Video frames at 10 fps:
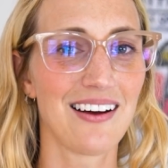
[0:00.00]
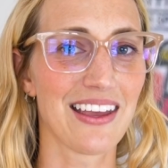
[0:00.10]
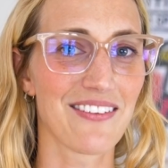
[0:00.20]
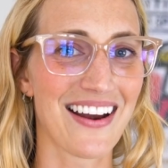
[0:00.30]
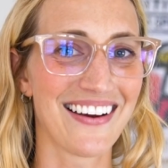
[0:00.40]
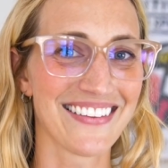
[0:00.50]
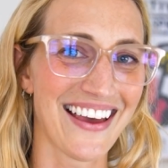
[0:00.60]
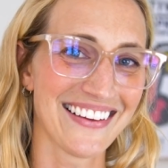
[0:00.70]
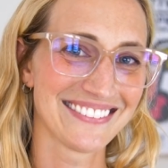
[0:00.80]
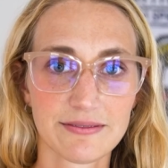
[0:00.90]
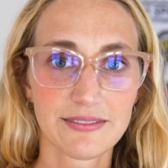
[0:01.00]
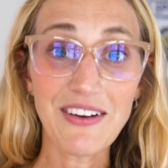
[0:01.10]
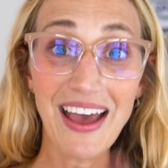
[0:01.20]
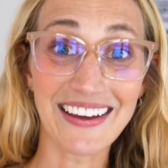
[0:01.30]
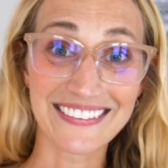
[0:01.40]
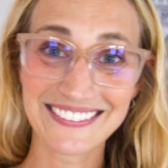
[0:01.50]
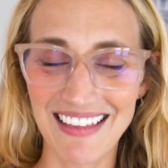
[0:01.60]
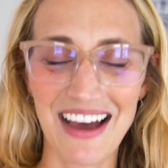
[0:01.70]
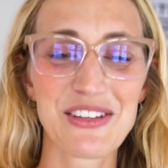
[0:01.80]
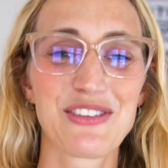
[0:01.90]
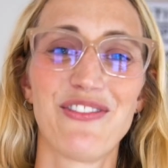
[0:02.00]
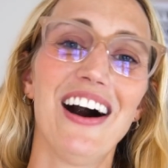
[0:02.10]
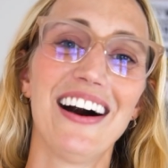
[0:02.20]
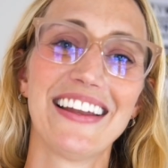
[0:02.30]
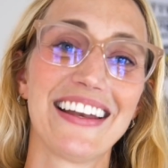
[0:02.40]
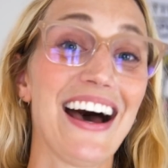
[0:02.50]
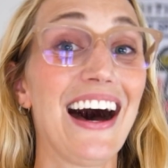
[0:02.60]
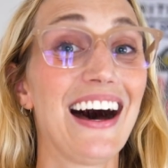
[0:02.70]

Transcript: get right on that. Okay, that was fun.